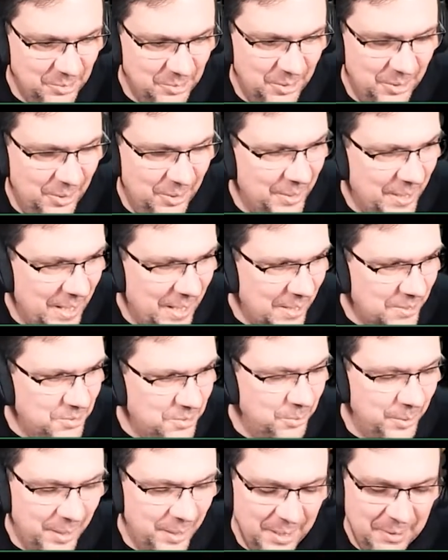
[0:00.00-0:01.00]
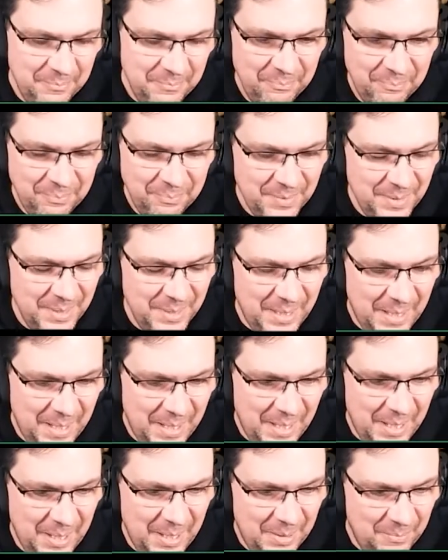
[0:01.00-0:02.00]
on uh, Twitter.
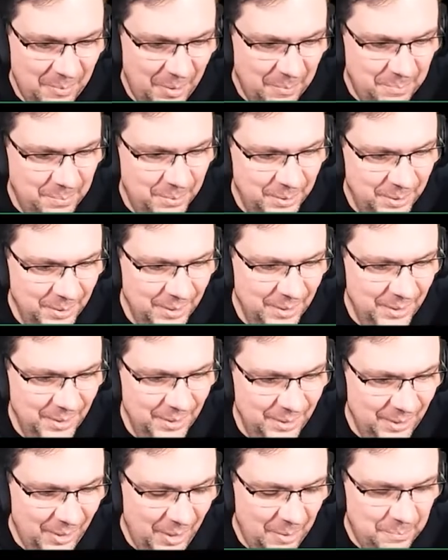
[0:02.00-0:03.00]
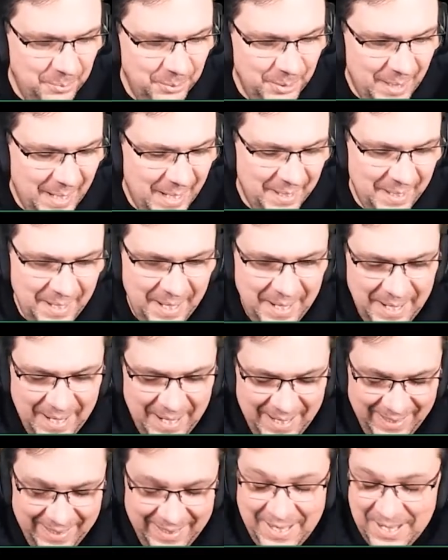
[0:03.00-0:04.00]
Uh, That's I, what you do. I put out a uh,
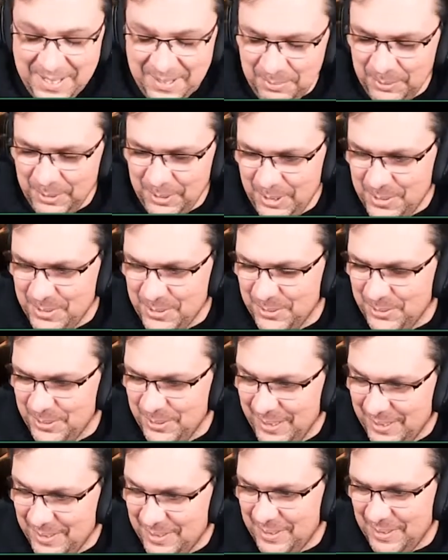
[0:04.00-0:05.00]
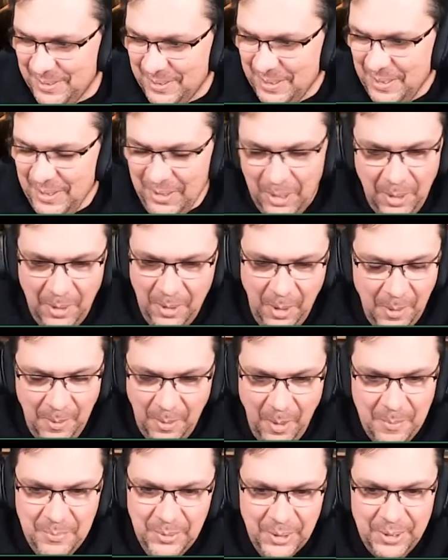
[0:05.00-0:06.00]
yeah, it's what I do. It. I,
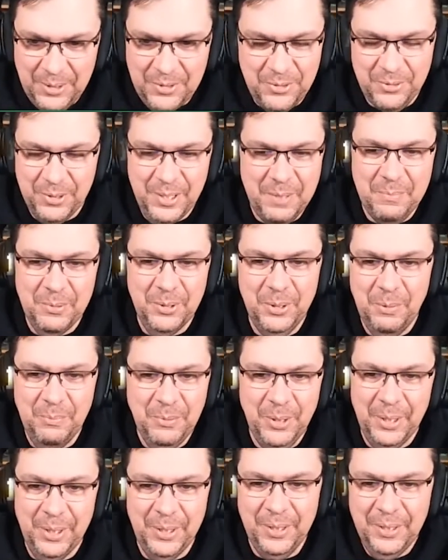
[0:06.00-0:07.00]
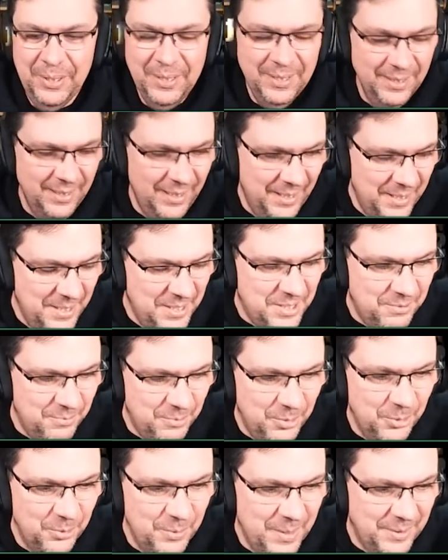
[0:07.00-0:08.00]
am not a streamer. I'm not a an
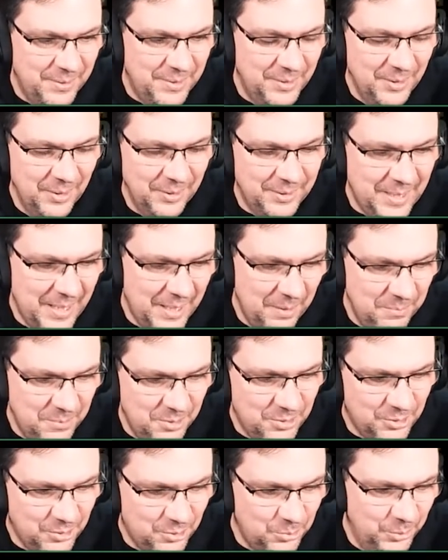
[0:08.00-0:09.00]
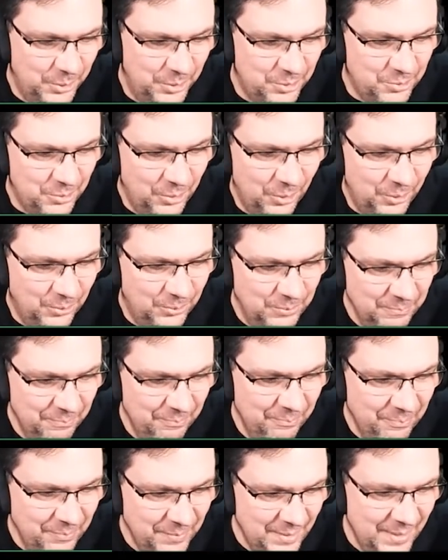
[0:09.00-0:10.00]
interviewer or anything like that. I'm just a Twitter troll.
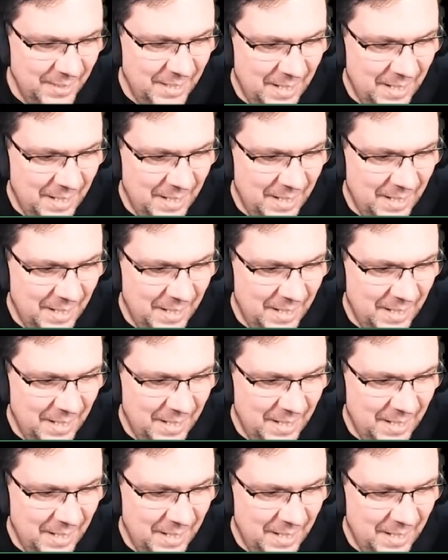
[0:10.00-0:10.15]
Um,